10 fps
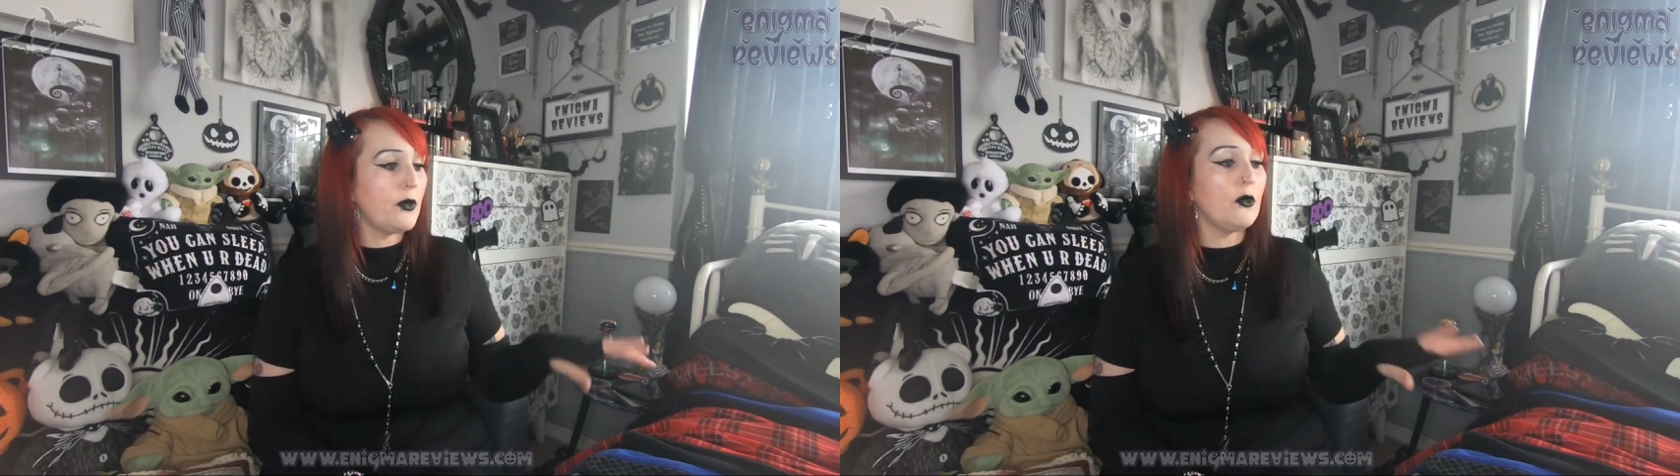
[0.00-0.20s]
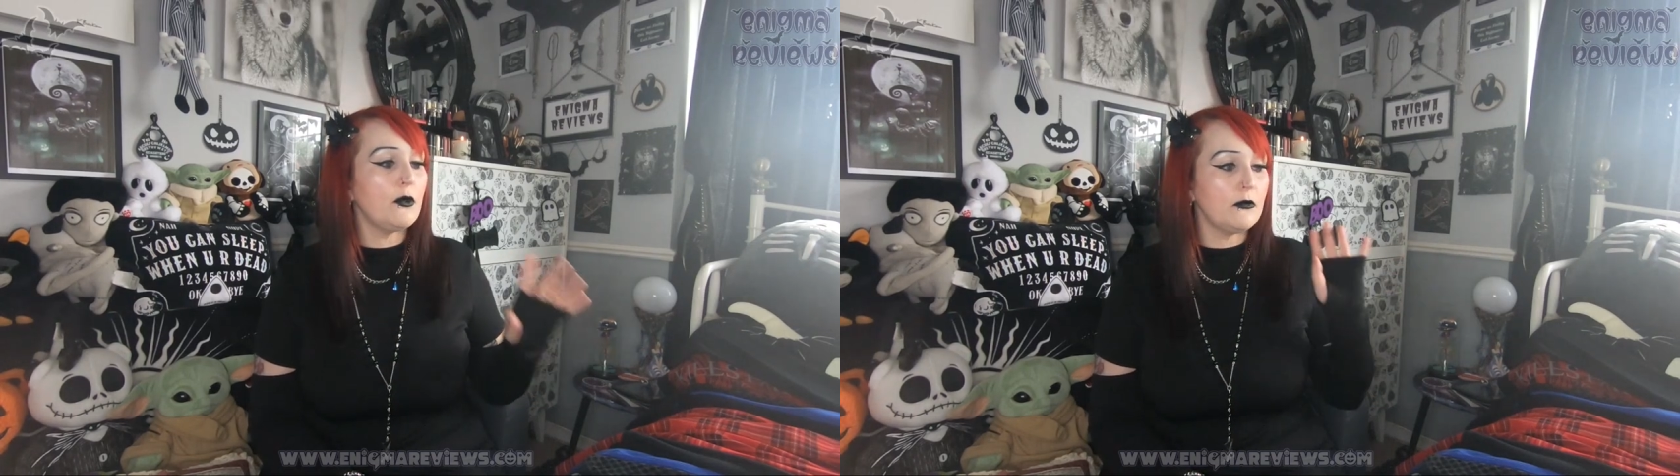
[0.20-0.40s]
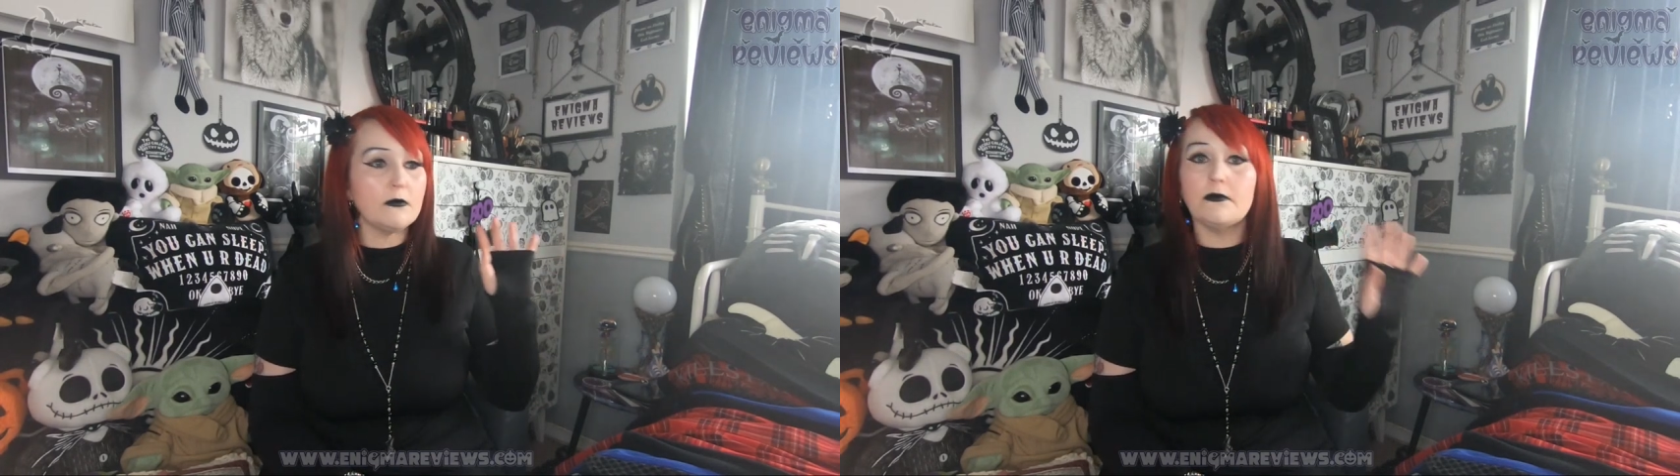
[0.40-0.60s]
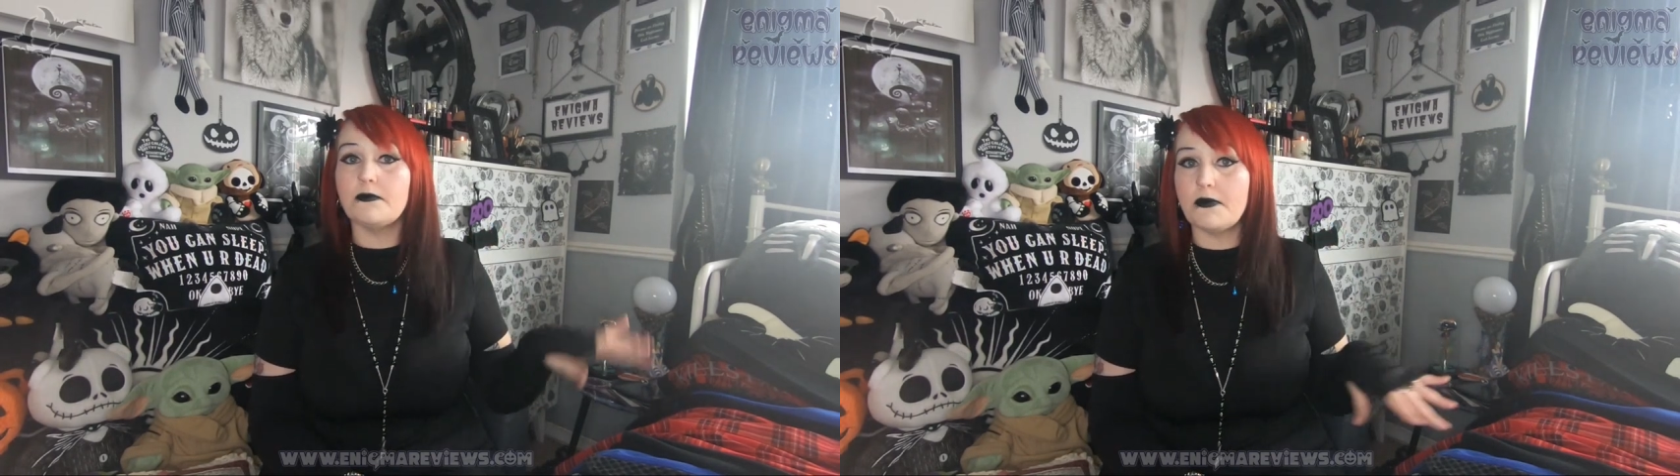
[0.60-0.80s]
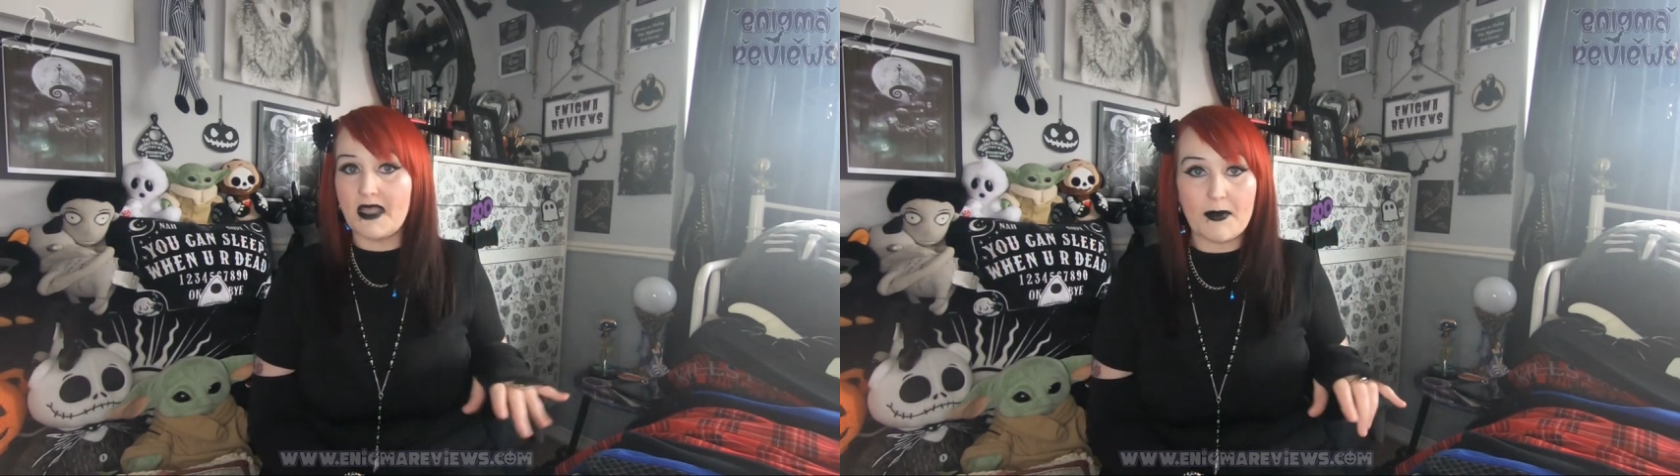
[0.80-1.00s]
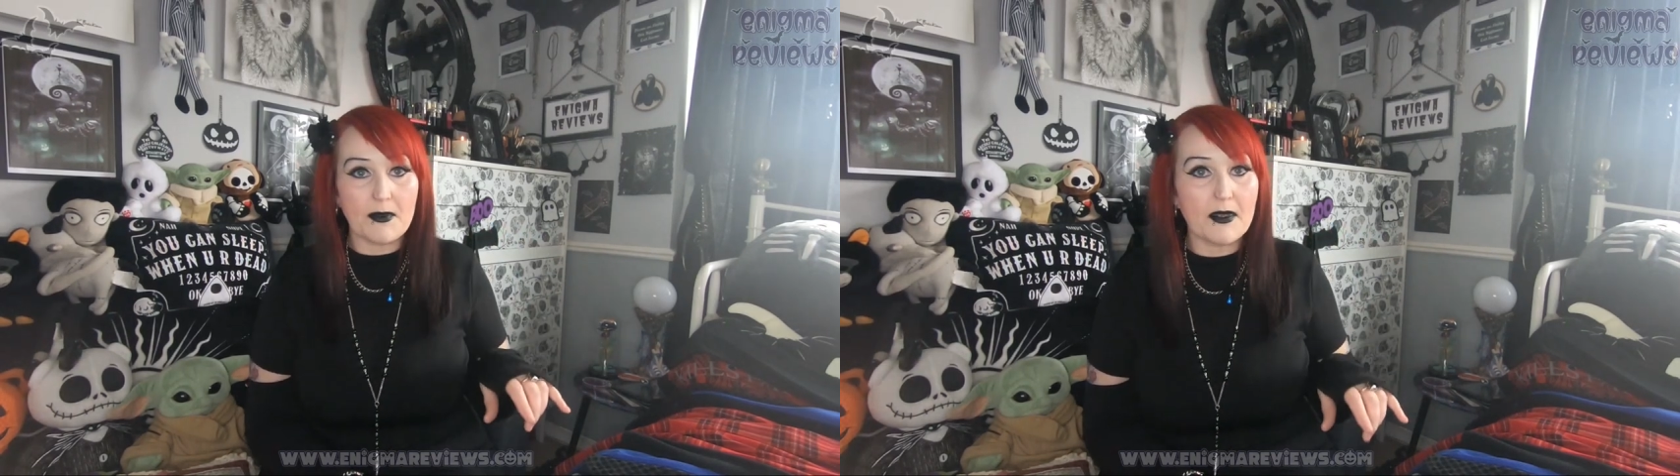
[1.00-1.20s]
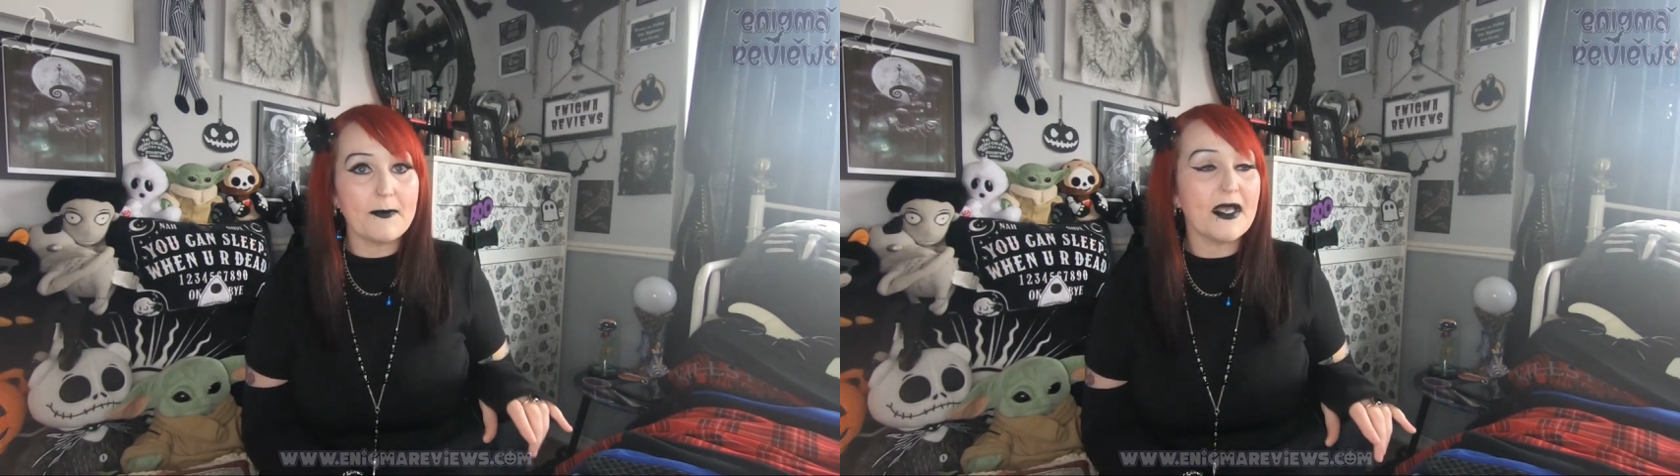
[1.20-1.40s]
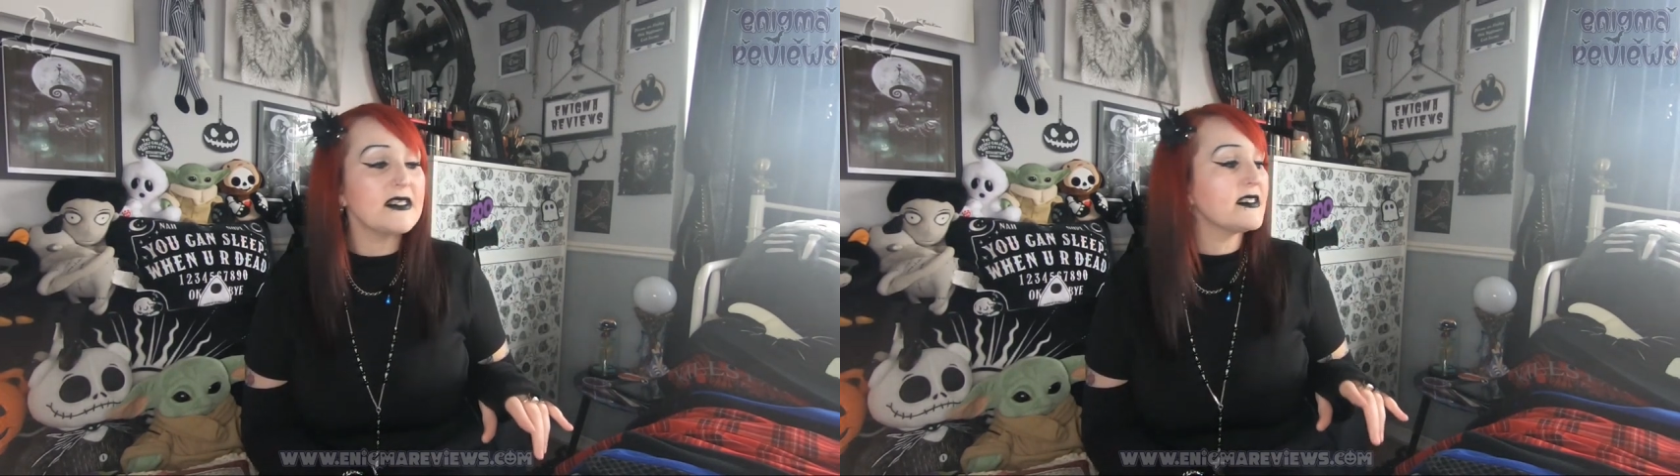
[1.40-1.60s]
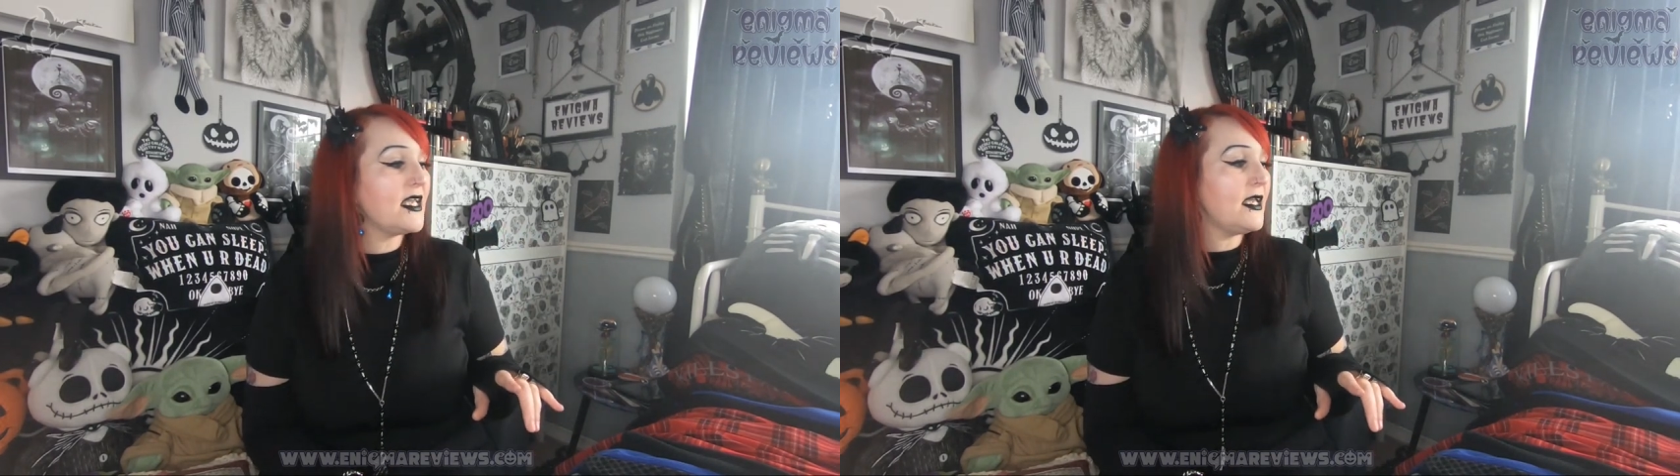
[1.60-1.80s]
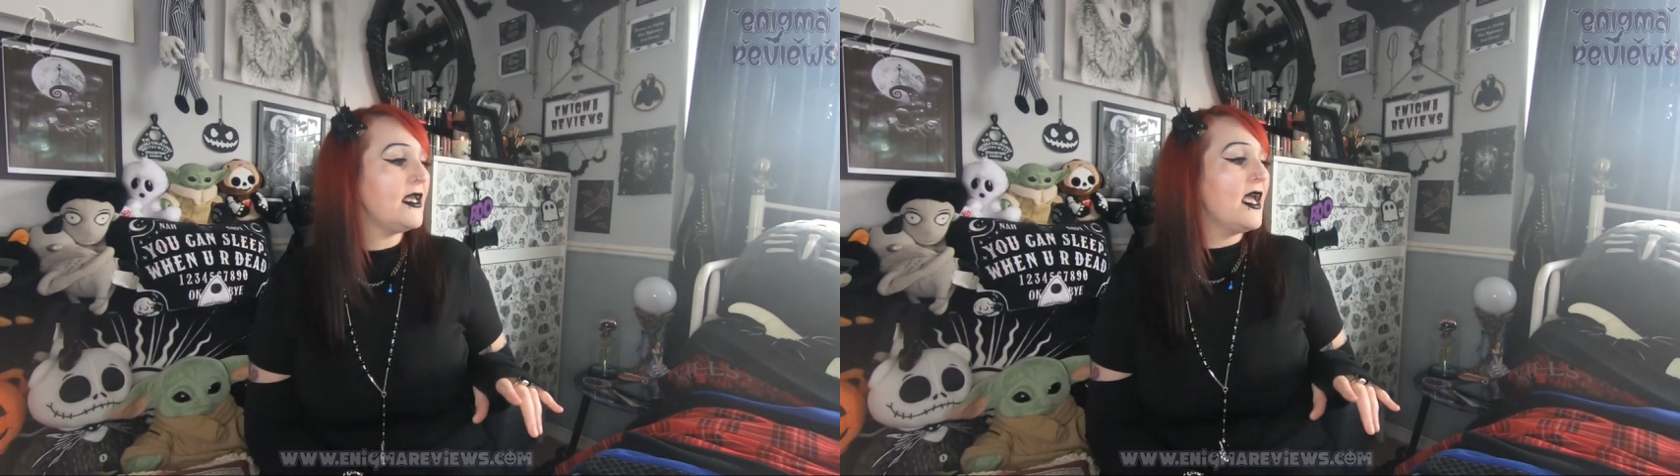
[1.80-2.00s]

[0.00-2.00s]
put them in my basket.